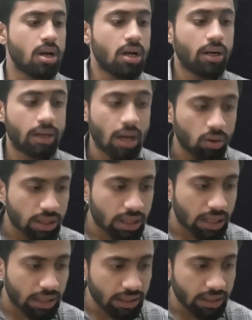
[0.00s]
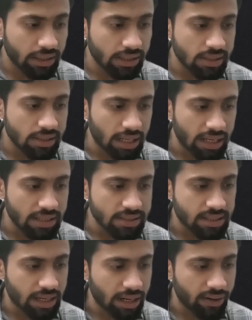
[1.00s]
Now the current
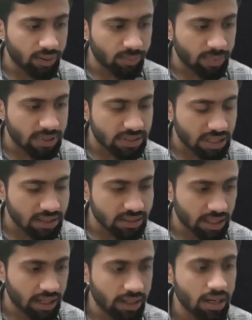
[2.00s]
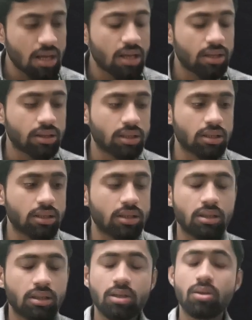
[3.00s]
inside will be such that
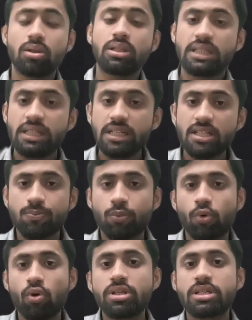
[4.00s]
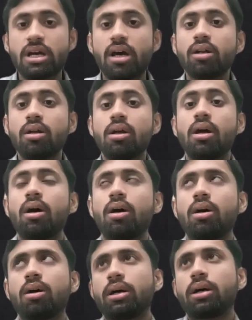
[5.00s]
these poles are
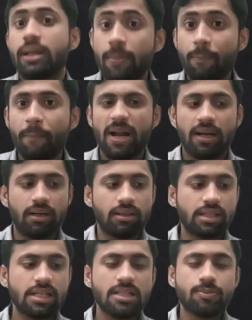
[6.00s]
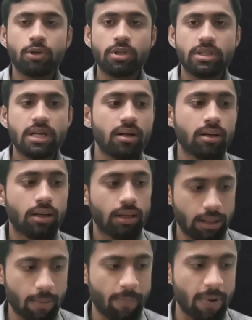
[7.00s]
repelled,
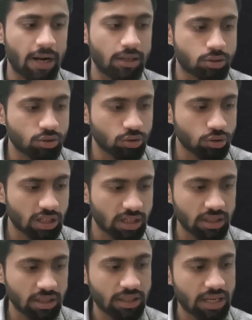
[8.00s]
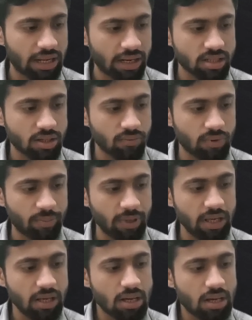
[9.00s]
so the direction will
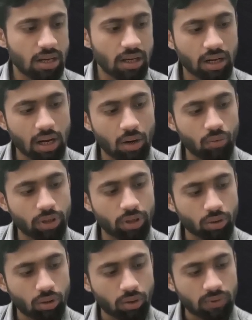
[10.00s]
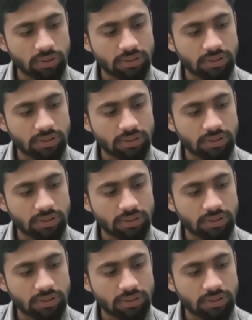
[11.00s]
be counterclockwise,